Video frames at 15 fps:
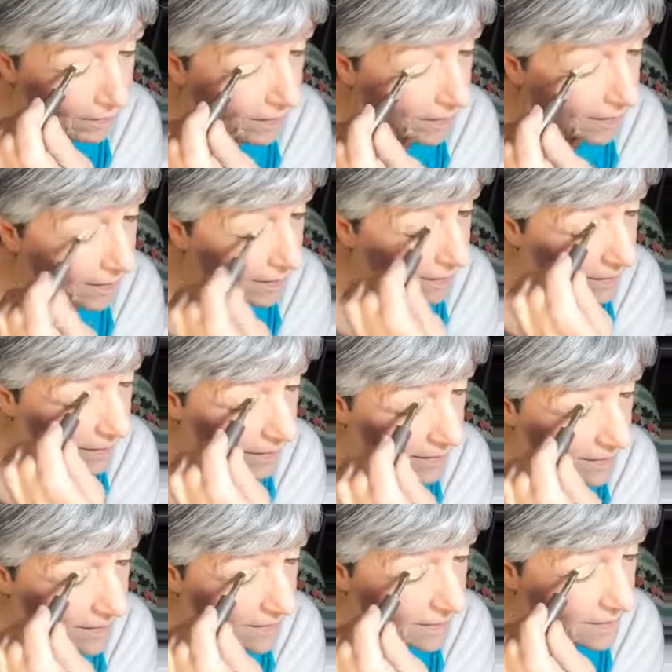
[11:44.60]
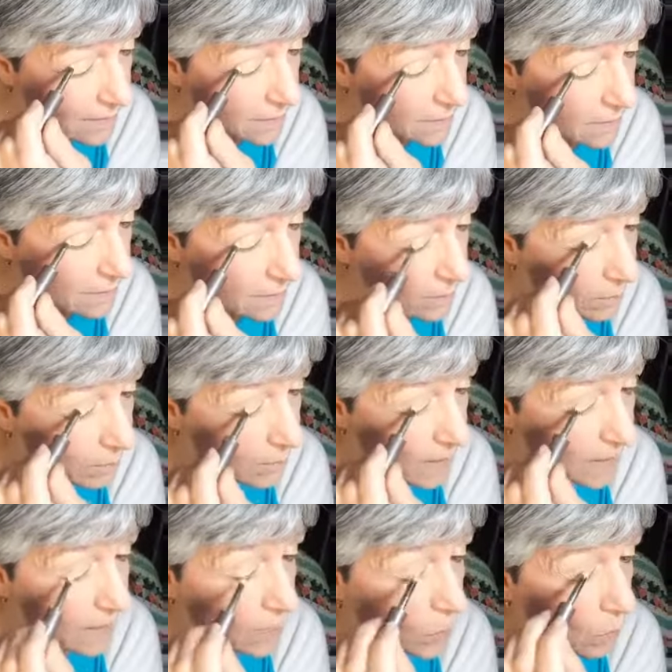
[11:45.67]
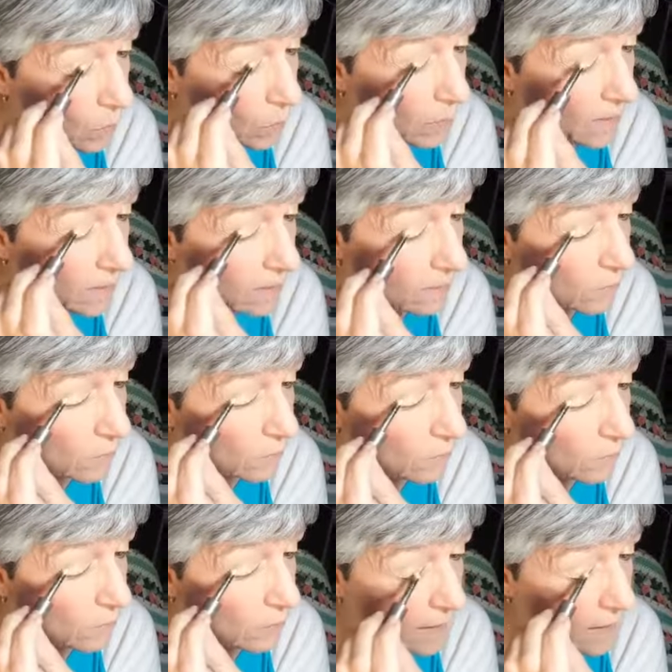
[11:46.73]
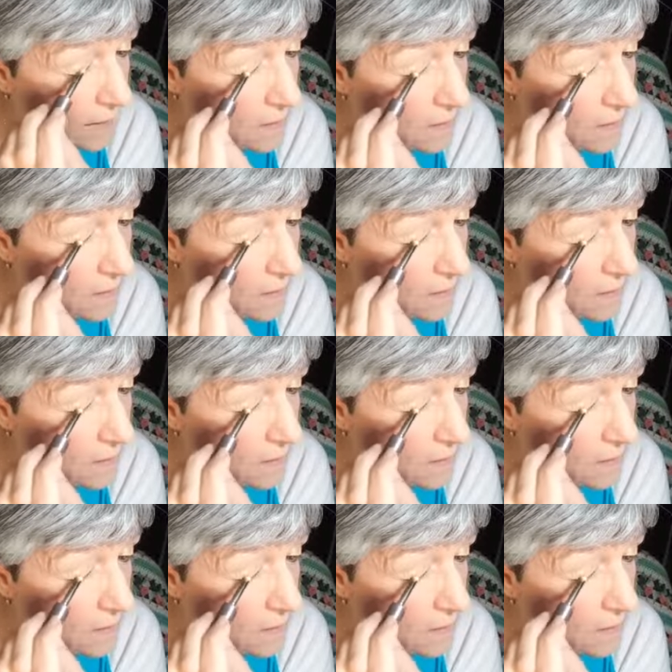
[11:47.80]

looking like this, but it will blend right out,